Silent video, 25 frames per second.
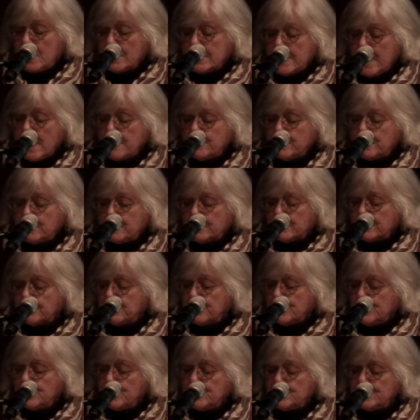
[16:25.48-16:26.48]
capable of
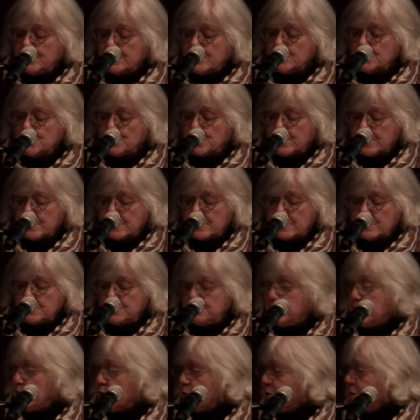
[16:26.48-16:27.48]
producing during this
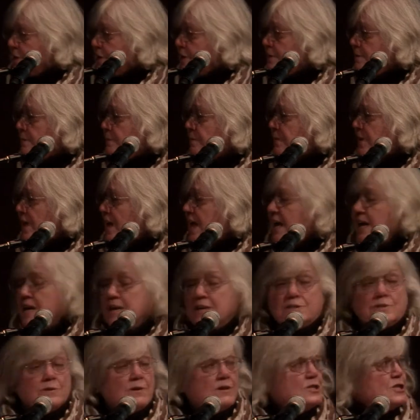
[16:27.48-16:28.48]
period.
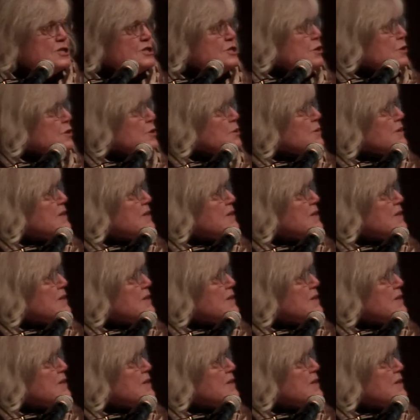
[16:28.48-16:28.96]
So I'll just show you a